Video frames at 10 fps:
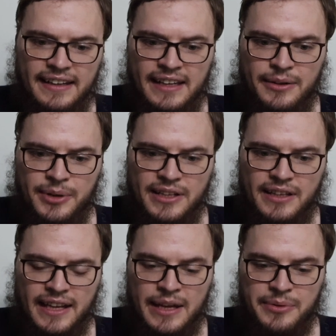he
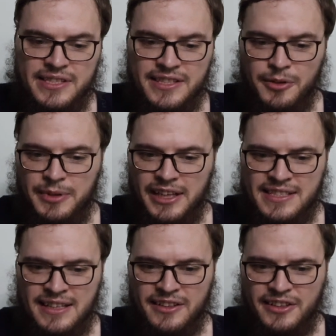would still be
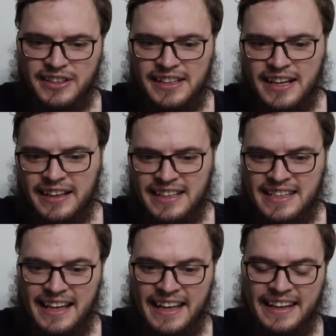considered young
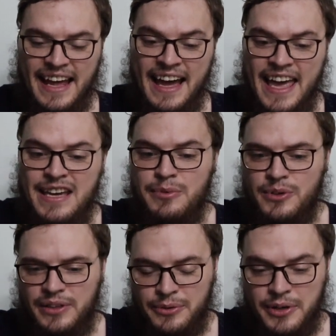and not
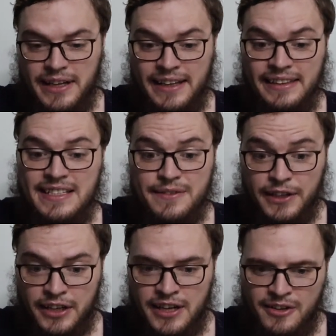able, or at least
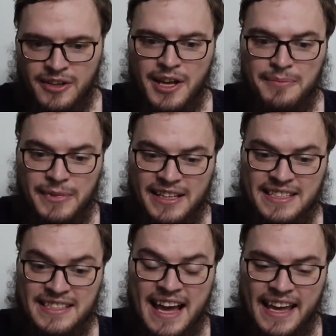faqir, because
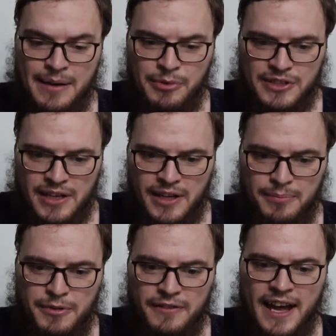he's not able to
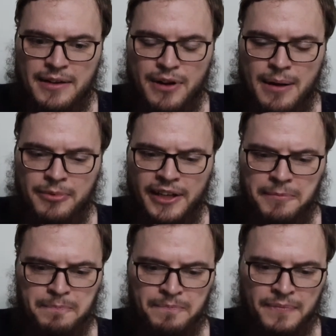provide properly,
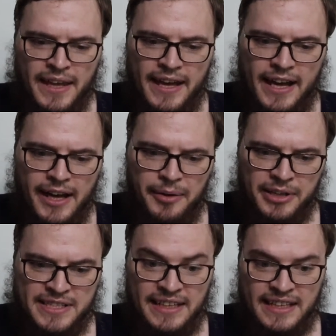
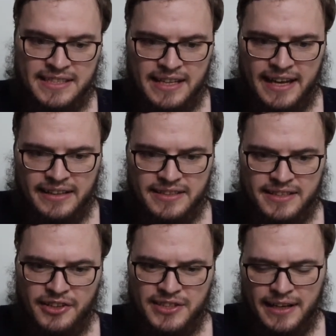because he needs that
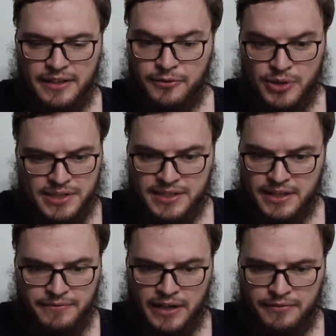skill set. And of course this
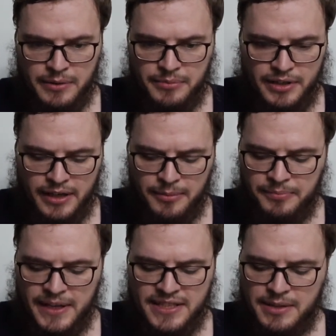can vary from
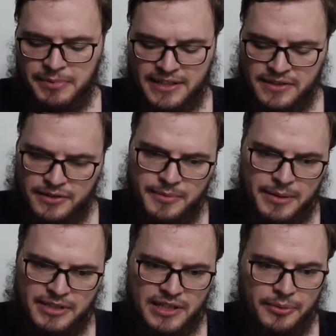place to place. So
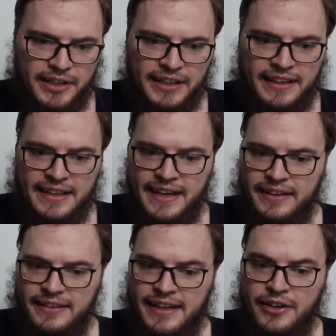maybe someone, and
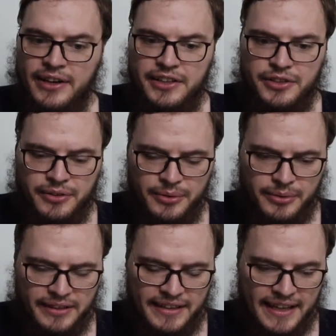they know how
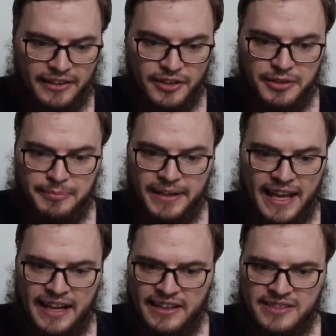to they learned
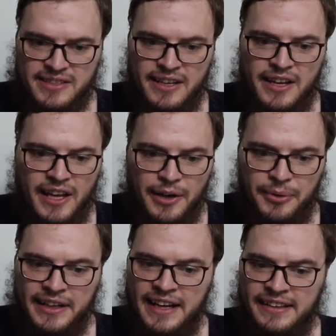mechanics and
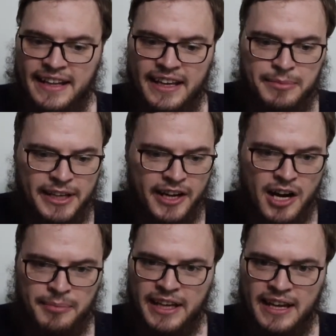whatnot, and they can be a
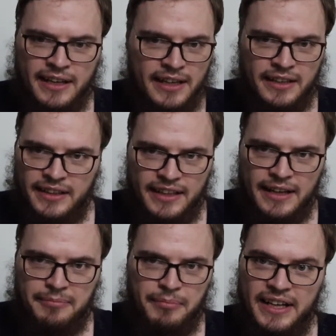car mechanic and
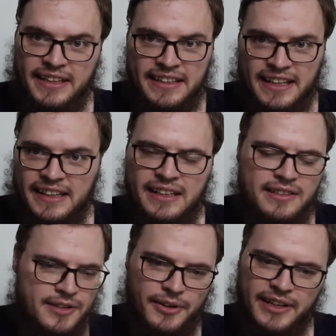get money that they
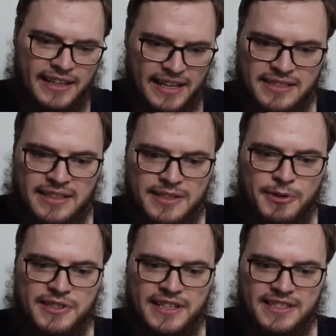need. So okay, yes, this
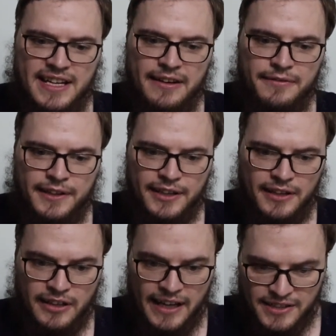person is not
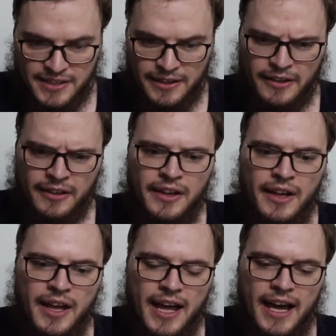faqir and sighar,
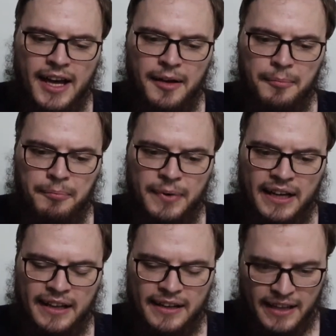
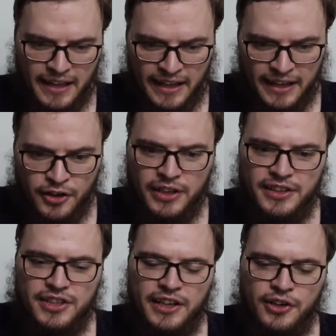but it
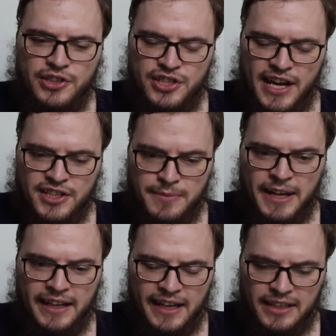could change
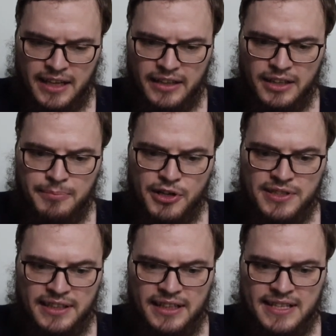depending on the
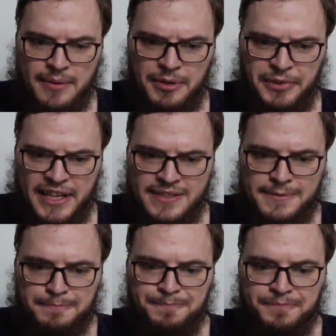person and the time and
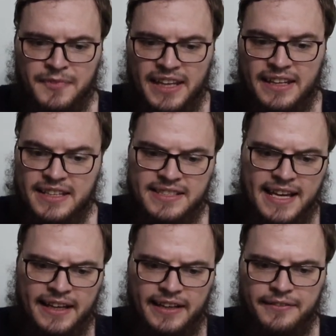place. And then the
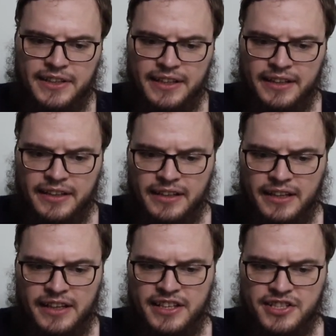second of the
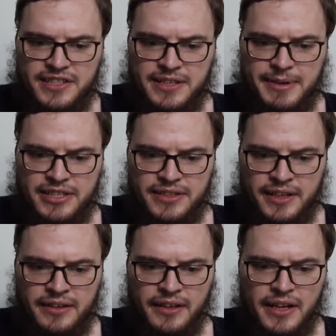conditions he mentions
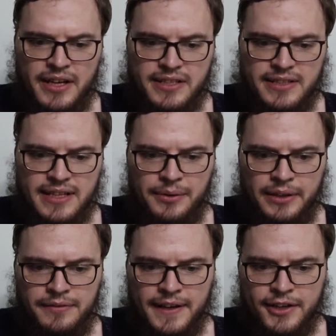here, he says
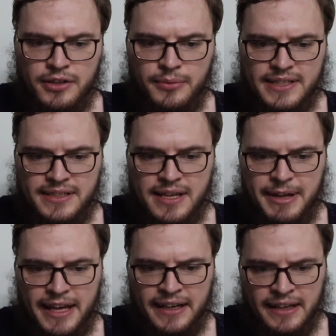awal faqr was
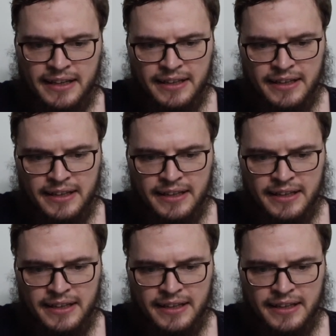zamana.